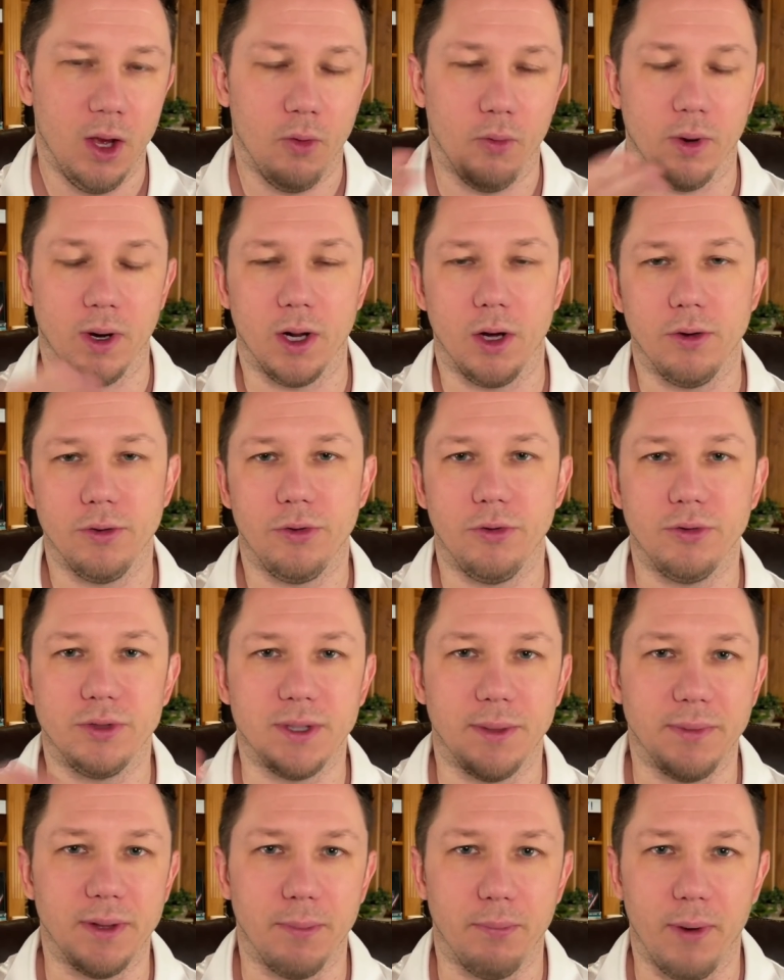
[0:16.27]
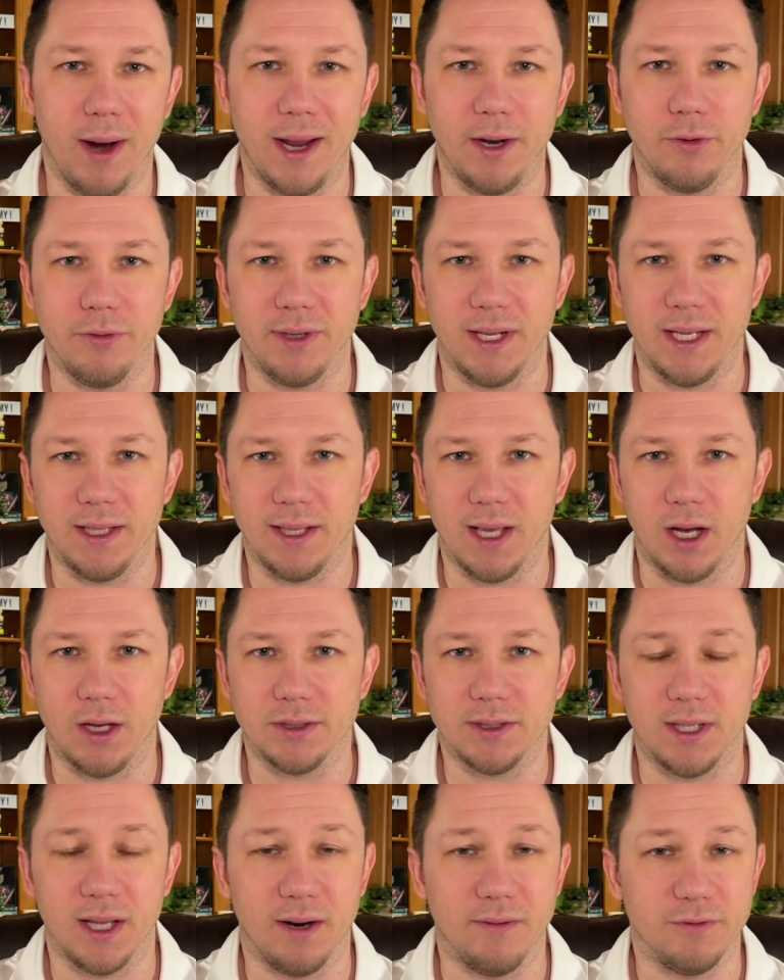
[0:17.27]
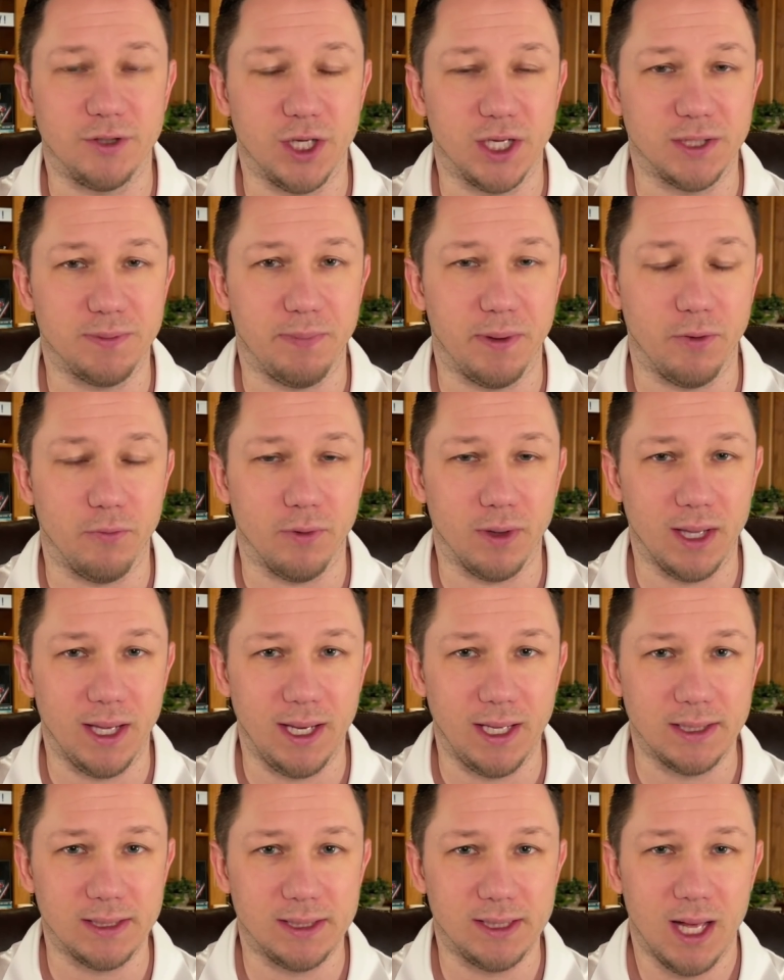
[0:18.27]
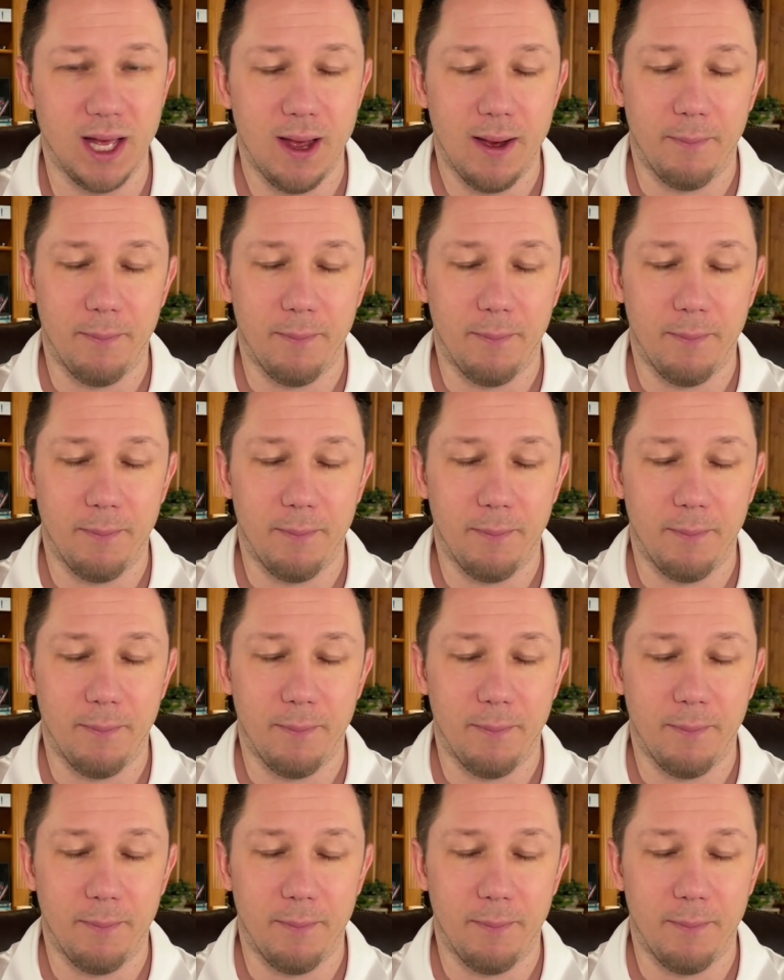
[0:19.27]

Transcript: We're going to go through some of the brand new details that have just been released.